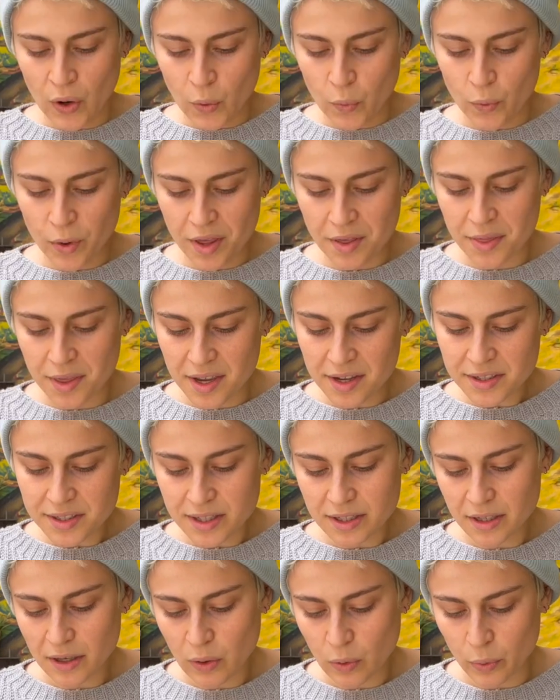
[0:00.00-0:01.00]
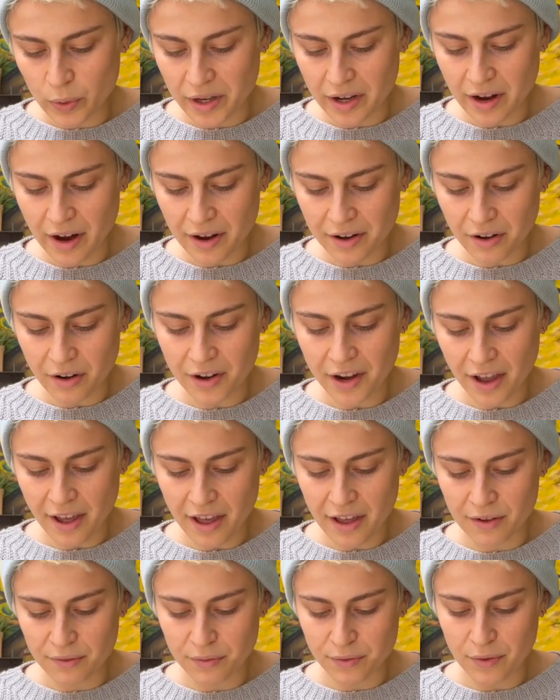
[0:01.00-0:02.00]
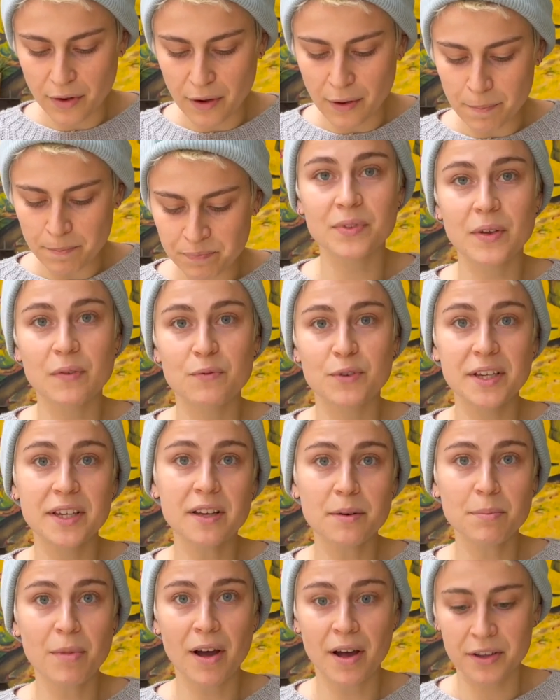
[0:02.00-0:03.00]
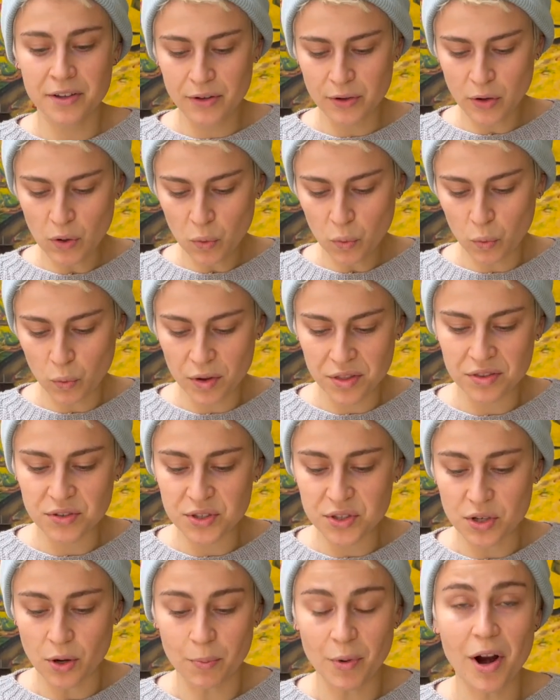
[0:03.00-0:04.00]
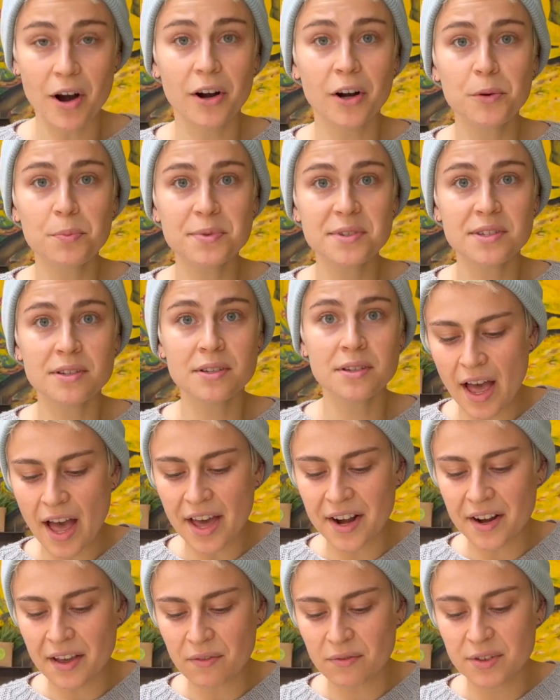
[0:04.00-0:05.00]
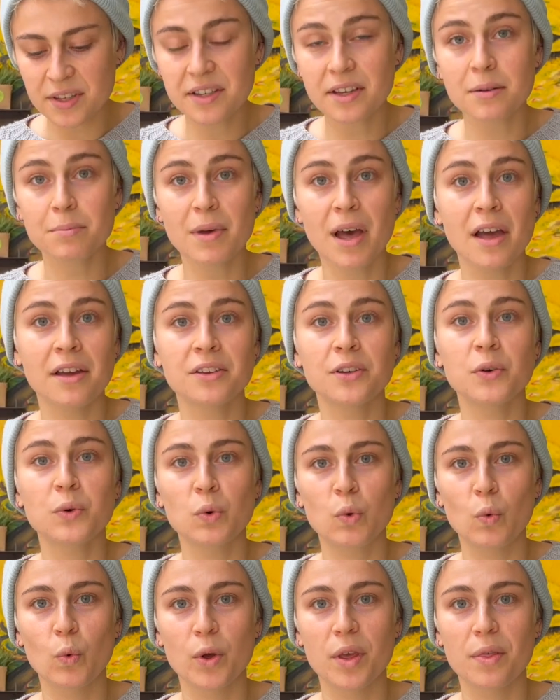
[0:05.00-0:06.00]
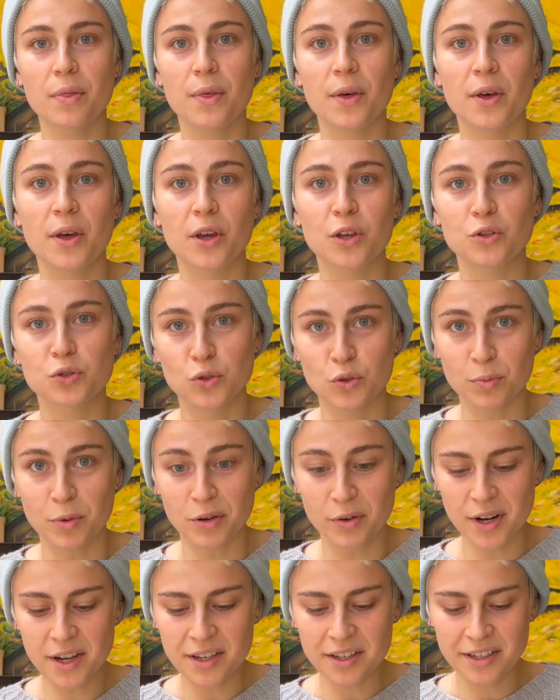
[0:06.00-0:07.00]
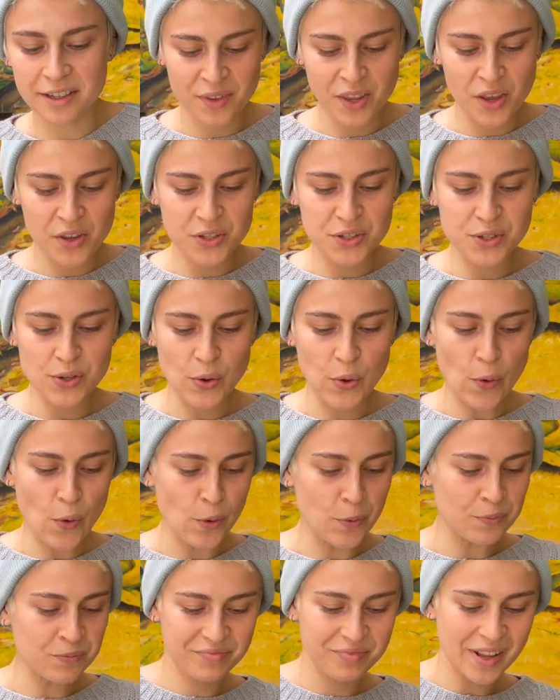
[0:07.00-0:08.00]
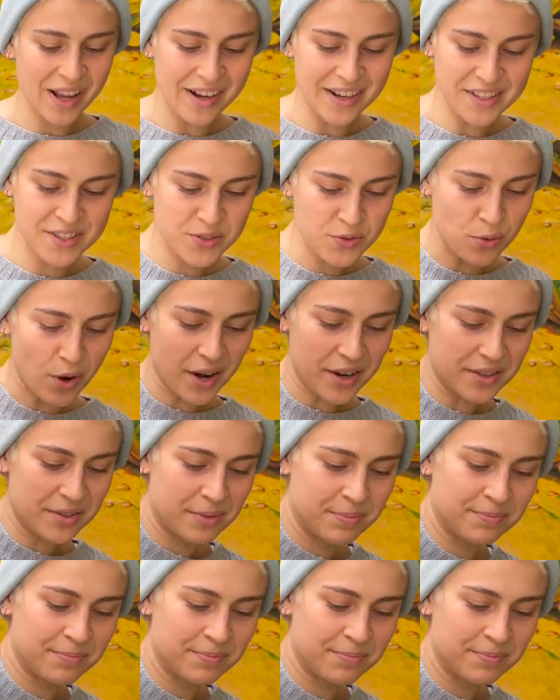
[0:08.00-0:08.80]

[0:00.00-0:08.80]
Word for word: With it, we are gonna have um, vegan mayo with some herbs and a vegan mayo with uh, turmeric. So let's try it.